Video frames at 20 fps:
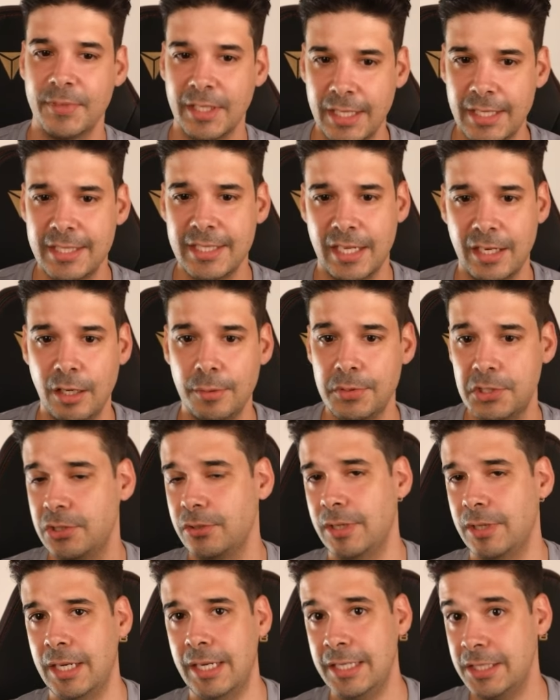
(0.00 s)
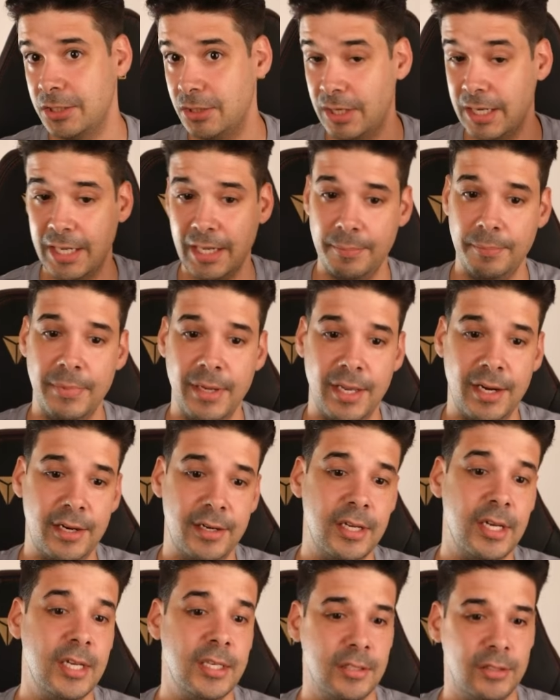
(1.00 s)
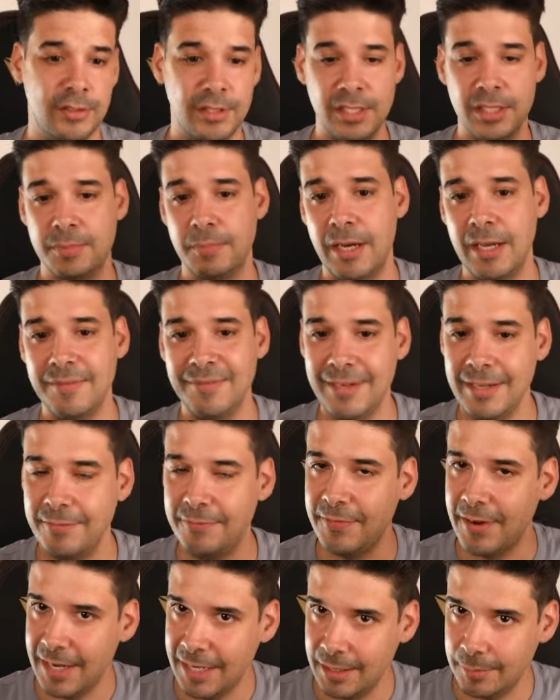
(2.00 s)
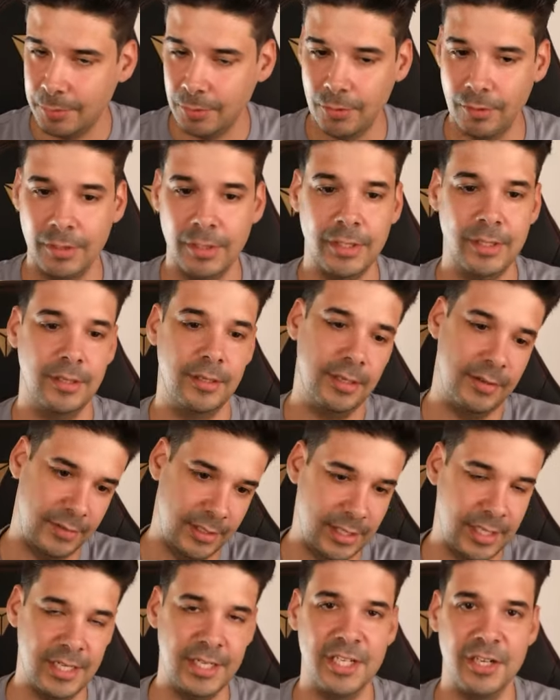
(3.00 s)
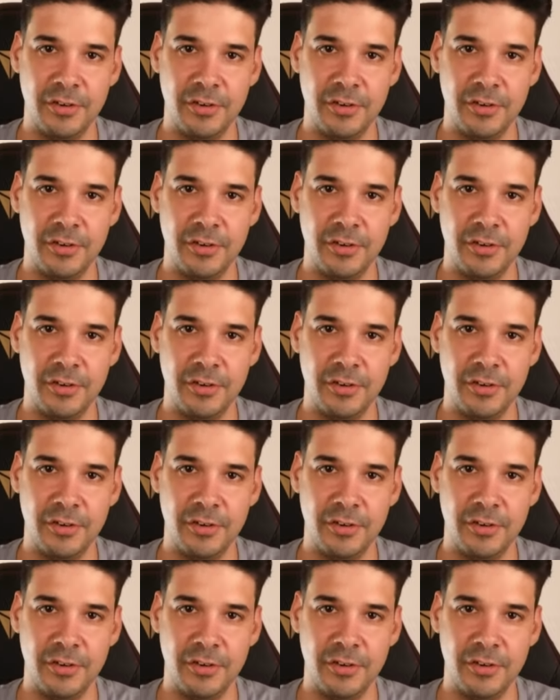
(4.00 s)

it's an option and it's gonna get better, so this might be viable in the near